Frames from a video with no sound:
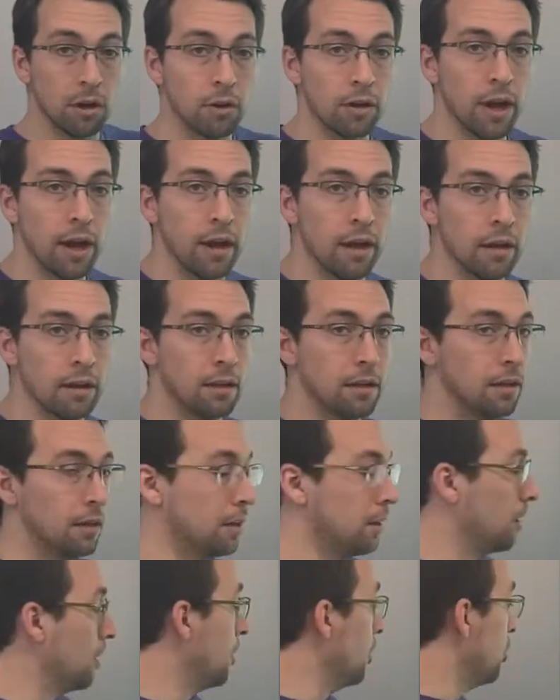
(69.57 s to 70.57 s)
Okay.
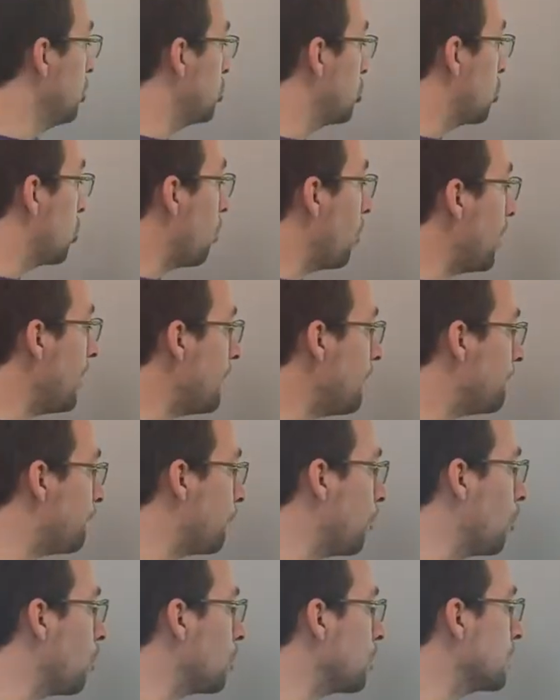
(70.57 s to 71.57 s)

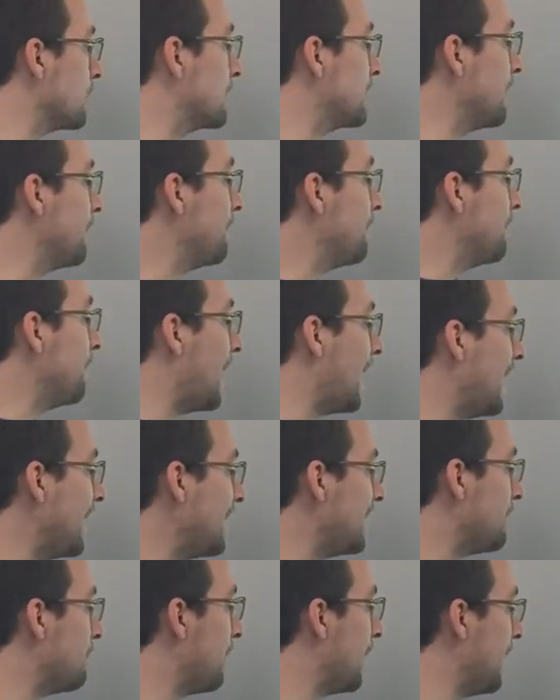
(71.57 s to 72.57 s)
24
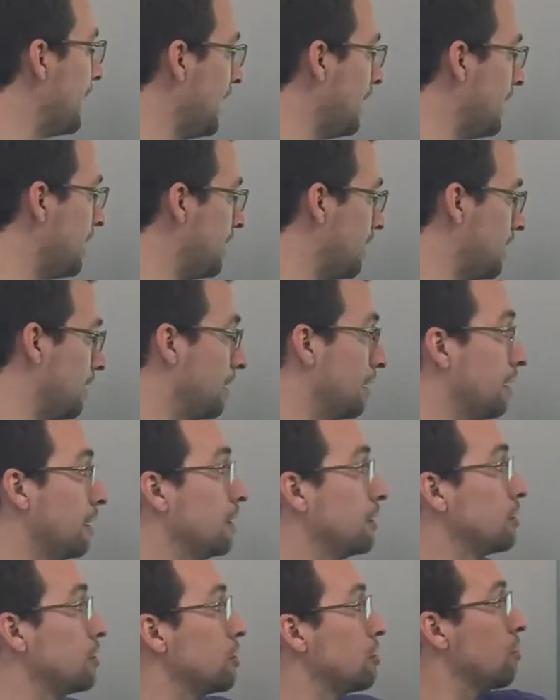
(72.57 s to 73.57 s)
divided by n.
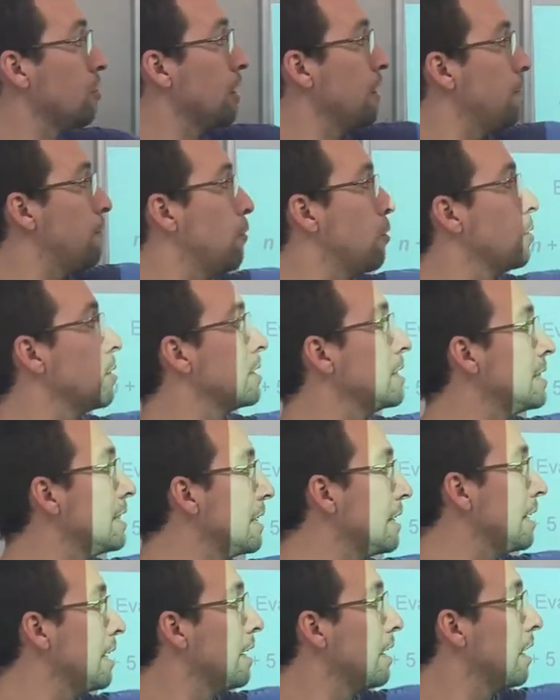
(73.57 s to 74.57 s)
24
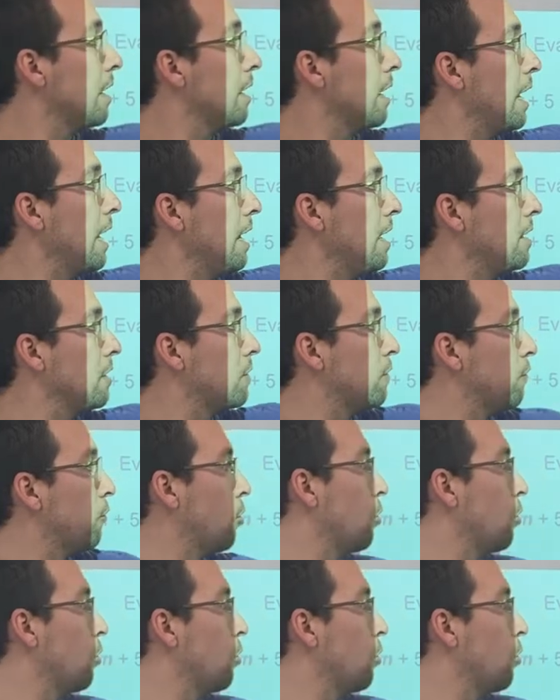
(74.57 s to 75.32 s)
is, uh, n is